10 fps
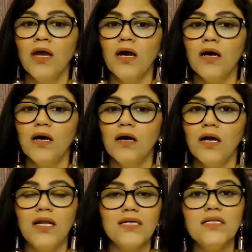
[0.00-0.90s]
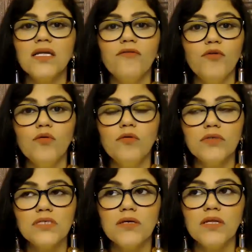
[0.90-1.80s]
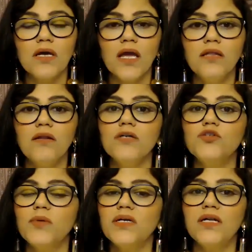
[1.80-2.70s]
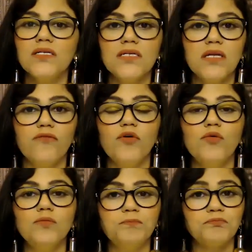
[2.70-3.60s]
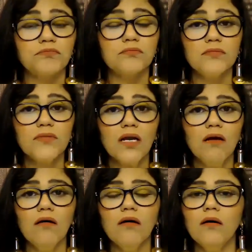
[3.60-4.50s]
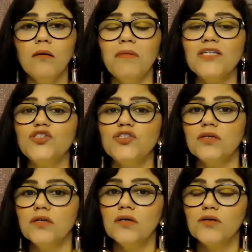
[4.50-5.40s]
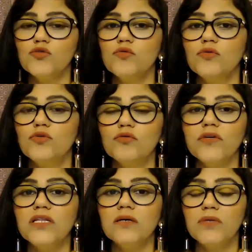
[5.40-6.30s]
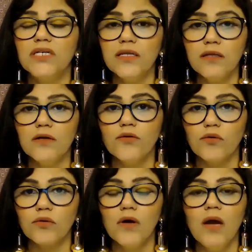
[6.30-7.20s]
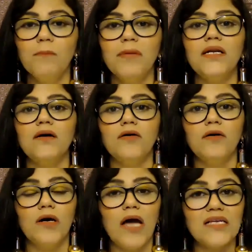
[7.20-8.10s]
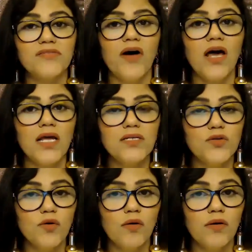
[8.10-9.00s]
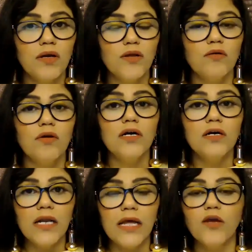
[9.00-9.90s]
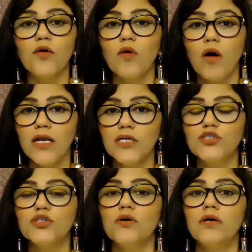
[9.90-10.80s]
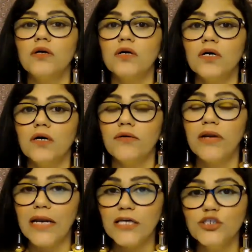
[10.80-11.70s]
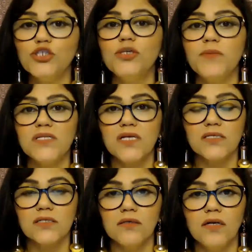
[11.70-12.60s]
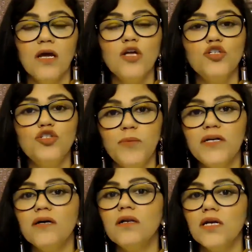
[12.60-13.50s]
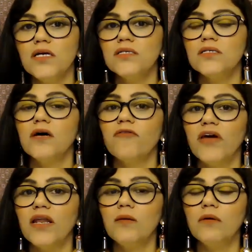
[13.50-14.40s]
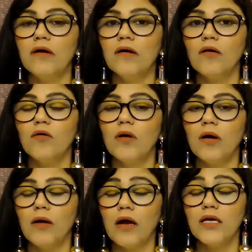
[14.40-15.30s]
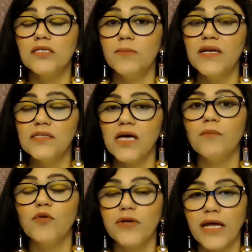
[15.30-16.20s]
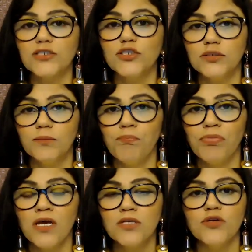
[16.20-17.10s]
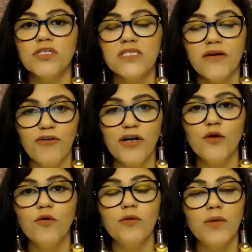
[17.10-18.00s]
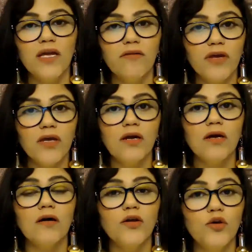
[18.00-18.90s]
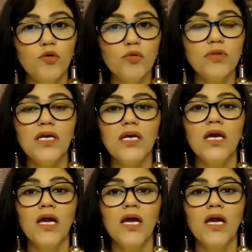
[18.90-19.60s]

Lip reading: it doesn't give you, see, in the Kendra, Jupiter doesn't give you much to do with the material growth. But as far as your, learning, your knowledge, your relationship is concerned, Jupiter is a big time protection. So it is definitely going to be giving you the